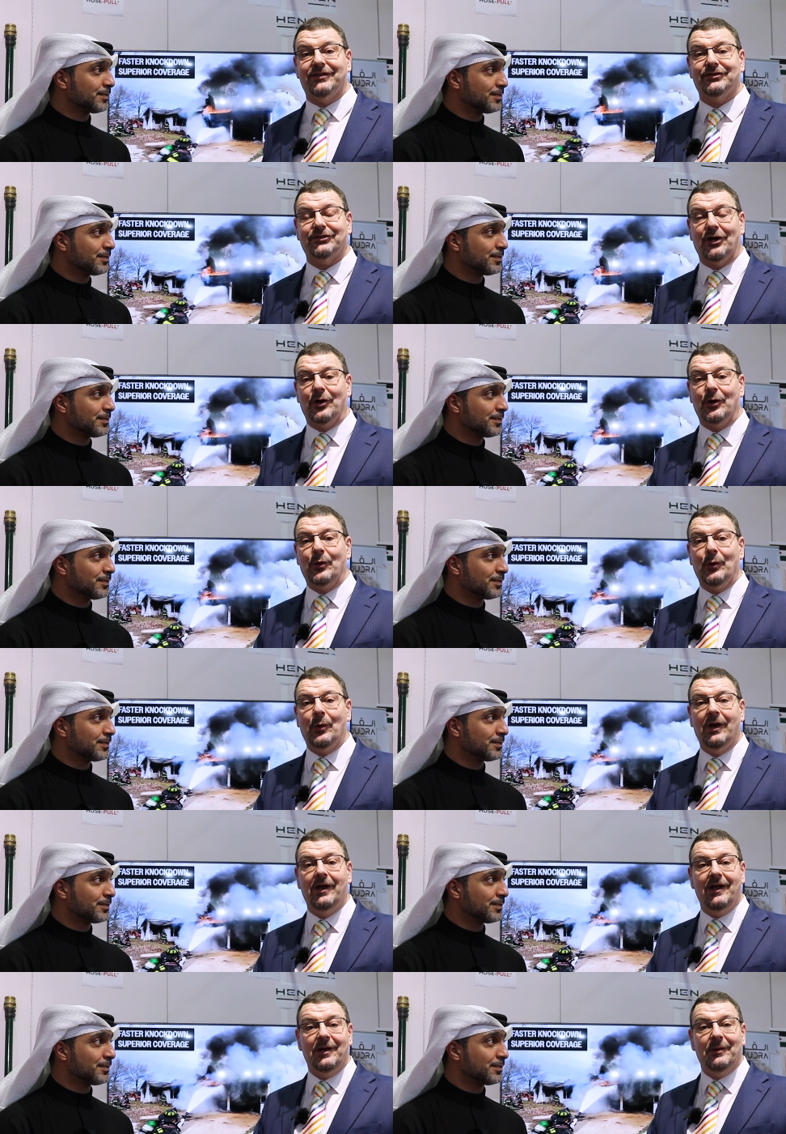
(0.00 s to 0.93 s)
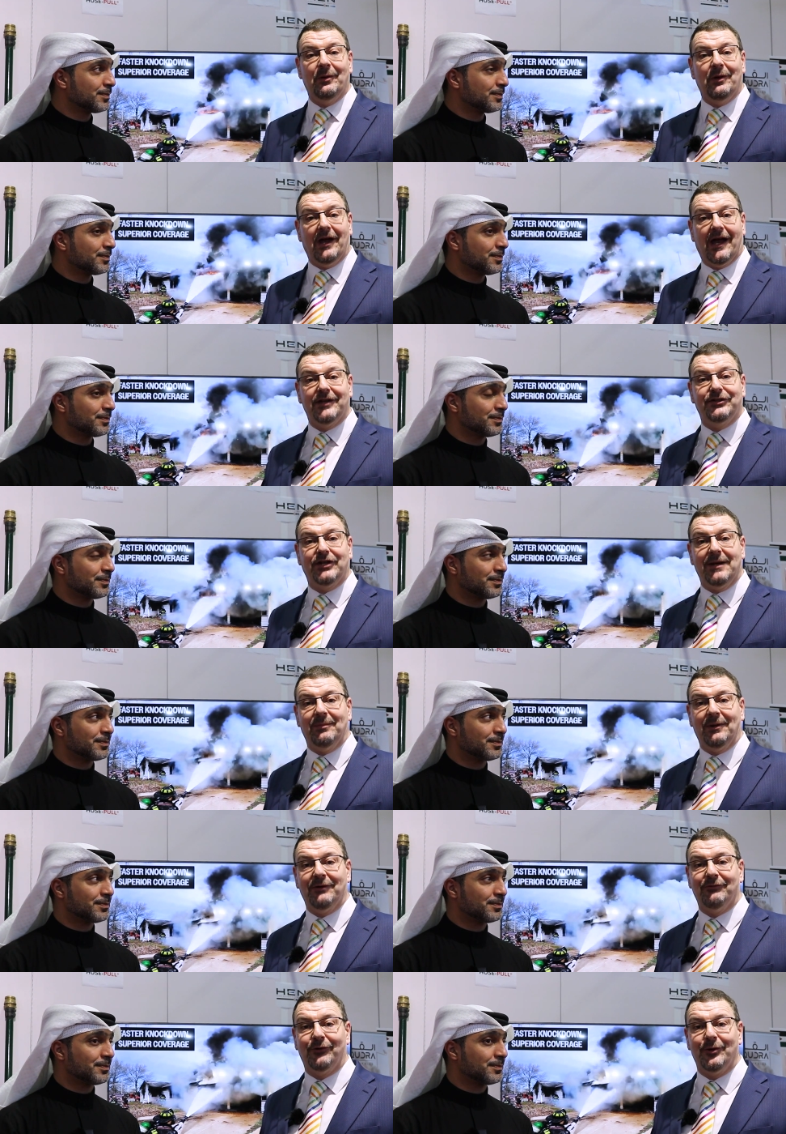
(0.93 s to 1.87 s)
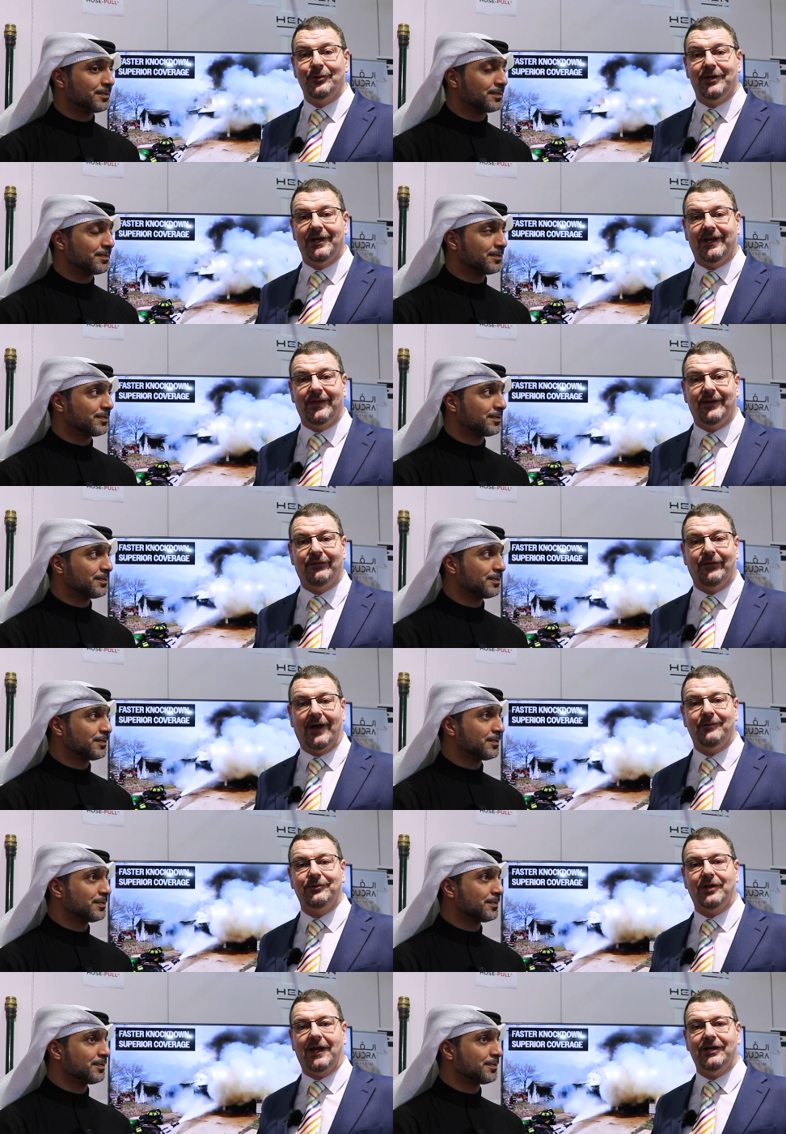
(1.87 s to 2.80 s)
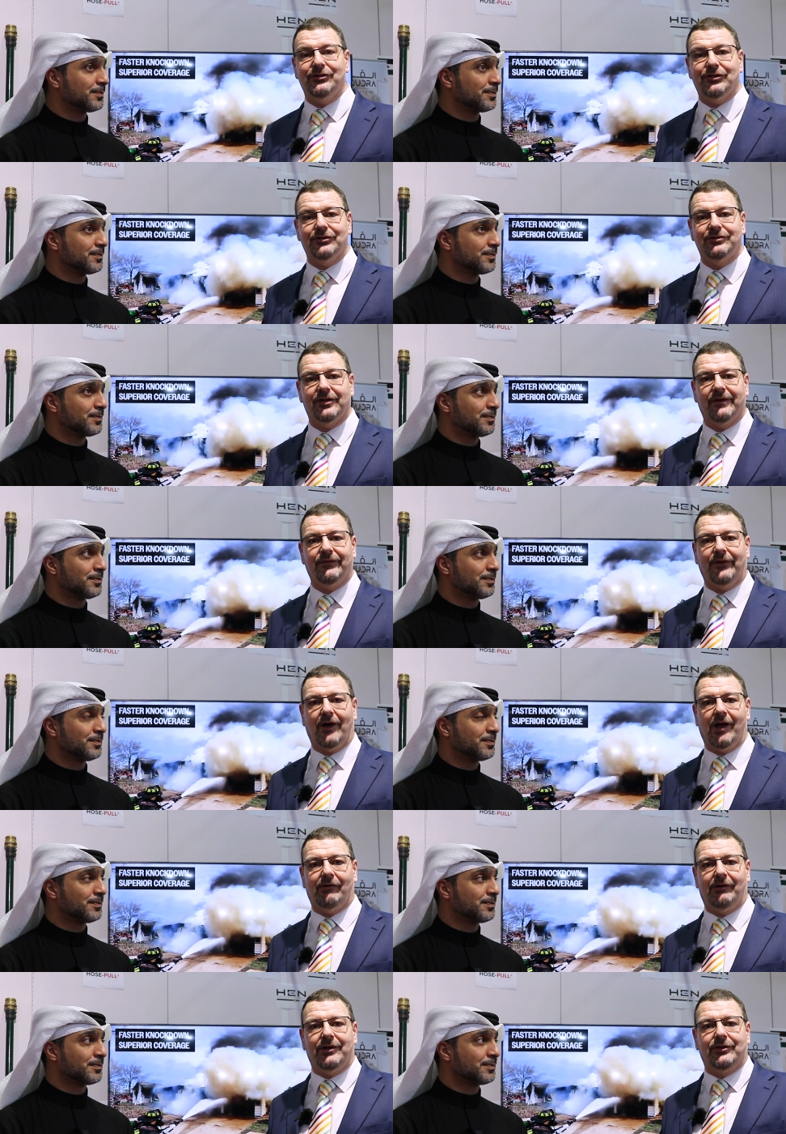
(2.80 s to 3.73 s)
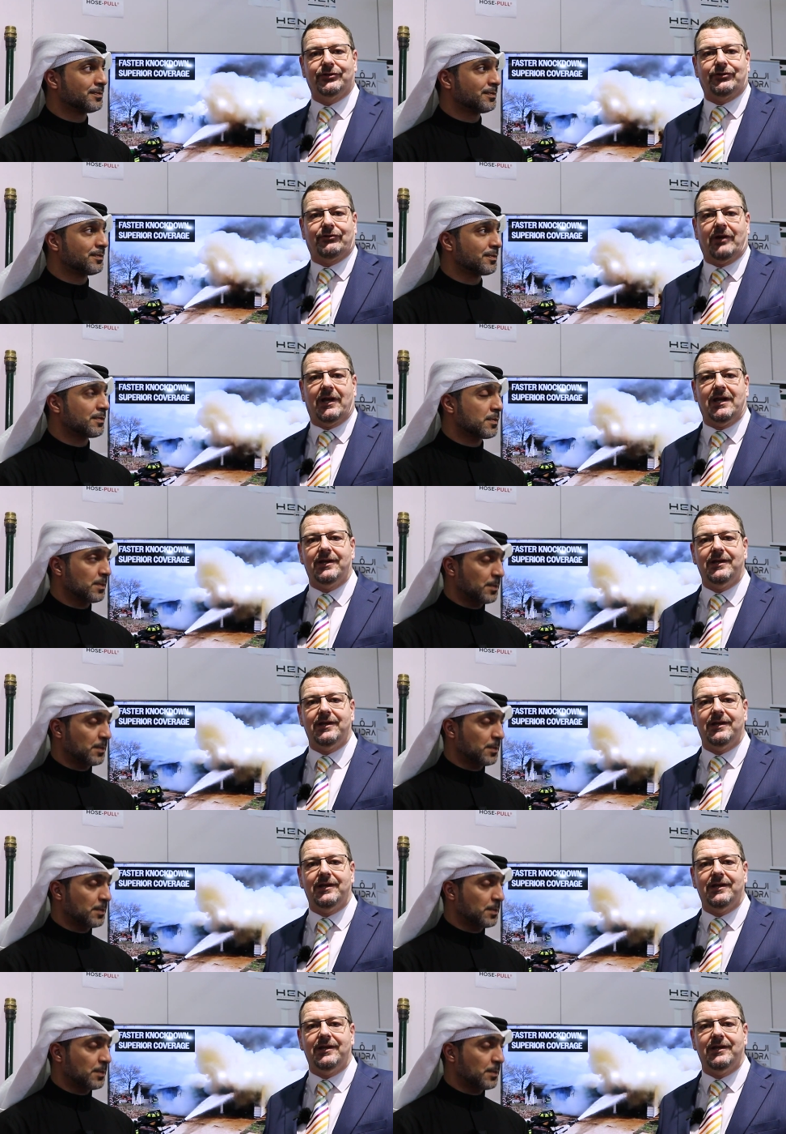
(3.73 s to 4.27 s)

Speaker 1: is so uh, deeply rooted in the foundations of the fire industry.